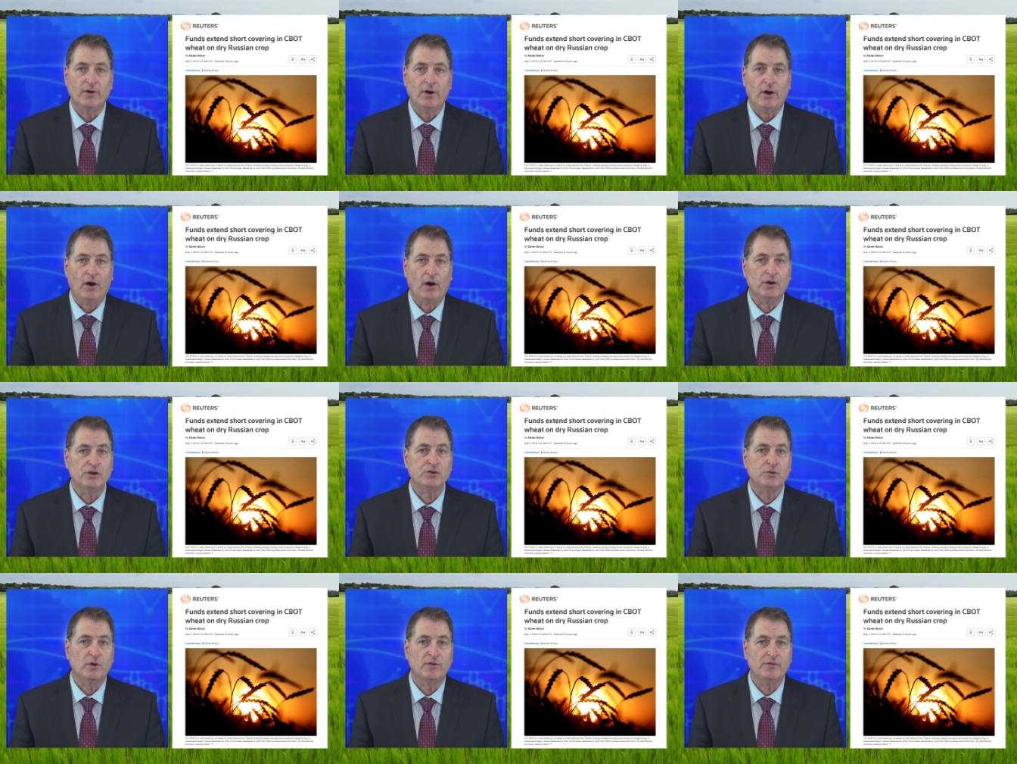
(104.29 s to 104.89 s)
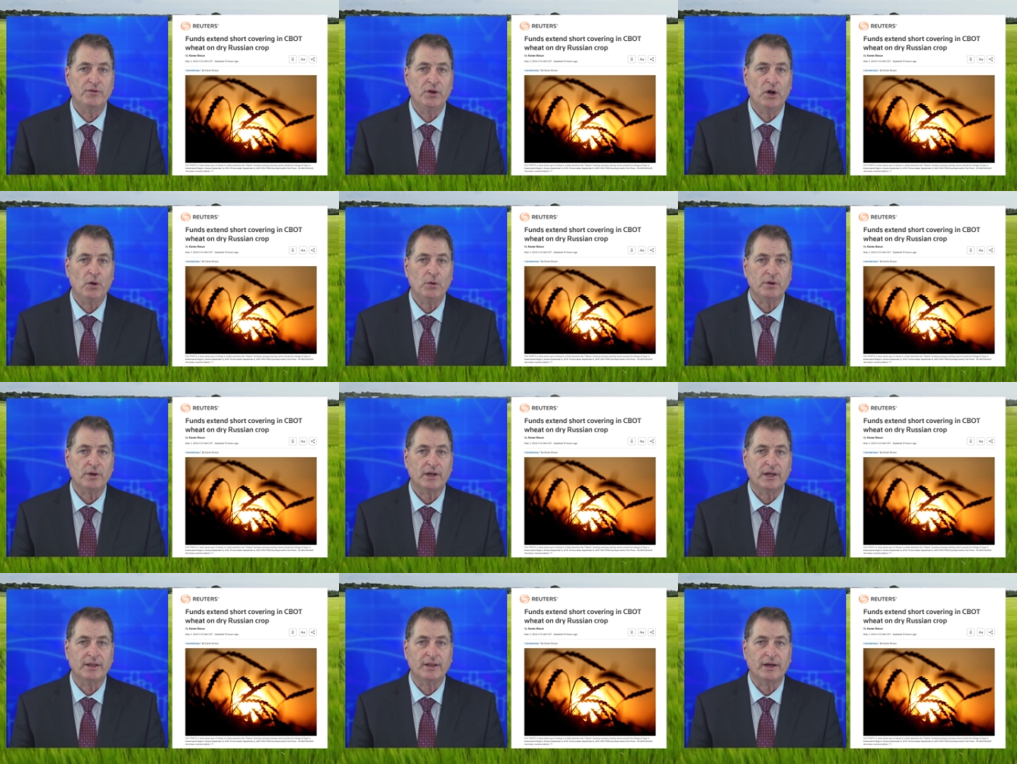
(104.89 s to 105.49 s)
Also of
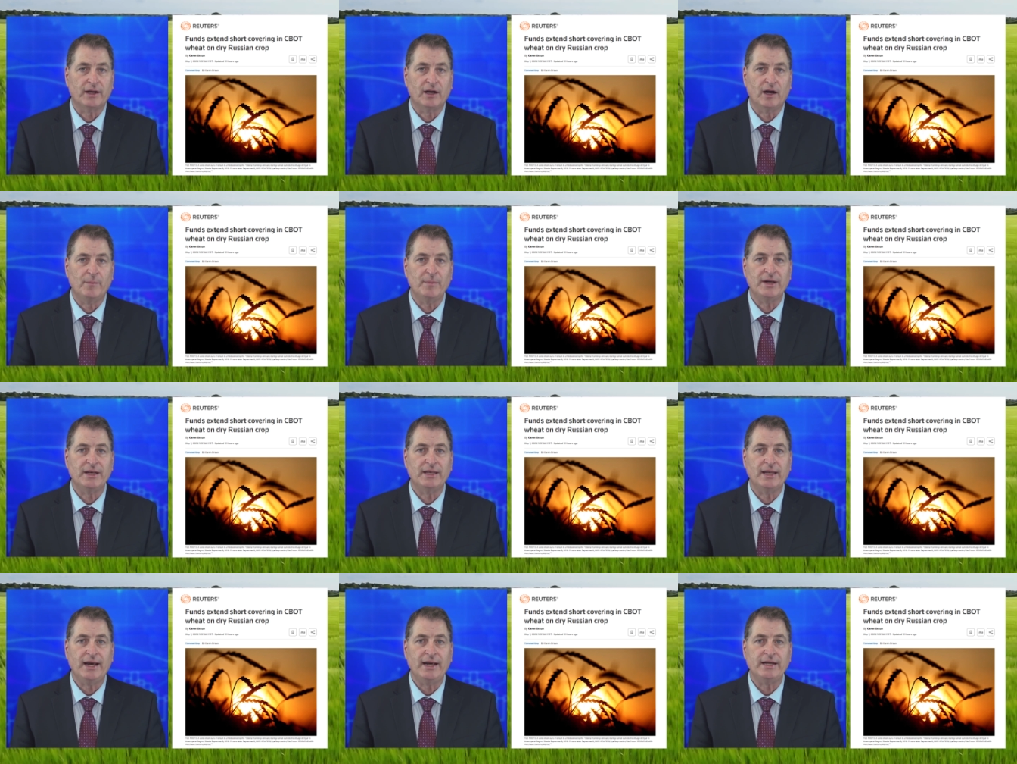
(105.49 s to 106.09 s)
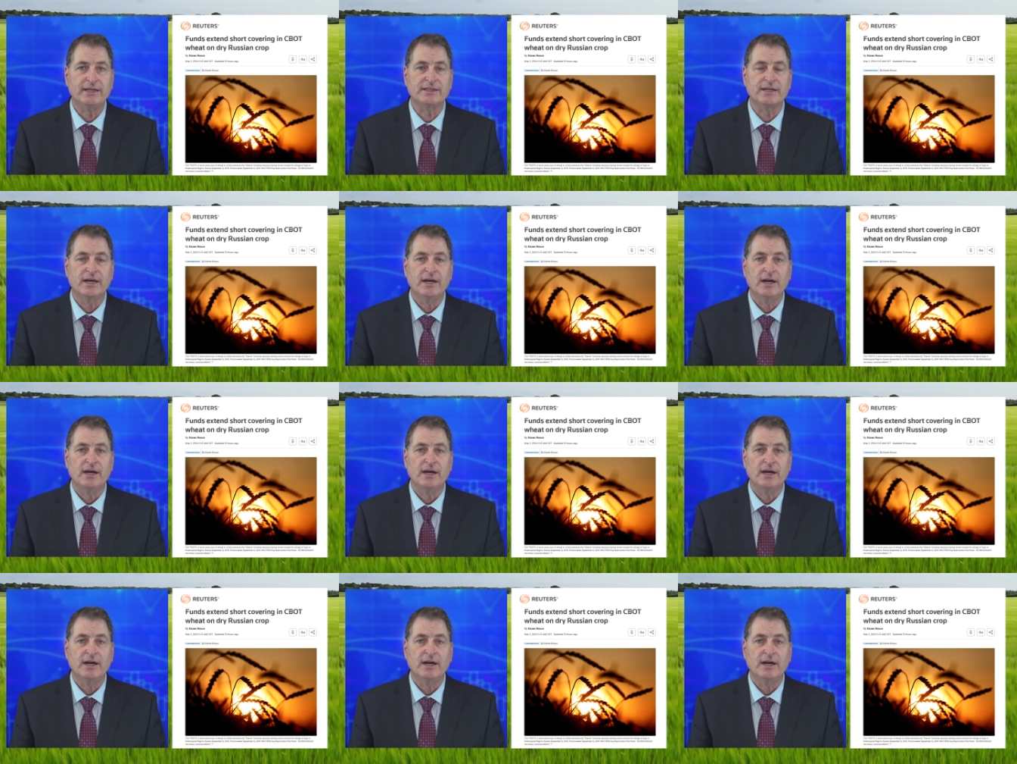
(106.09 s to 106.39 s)
note, in the coming days,